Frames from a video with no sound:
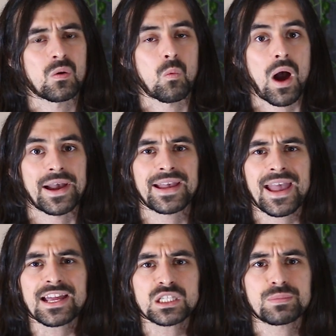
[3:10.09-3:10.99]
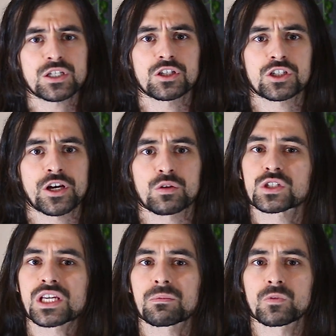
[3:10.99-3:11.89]
Why can't species share the
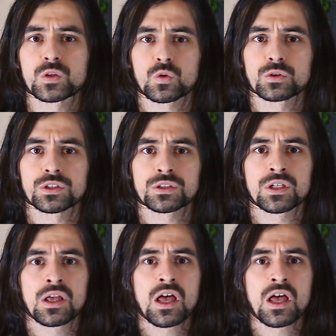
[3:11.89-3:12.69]
same resources?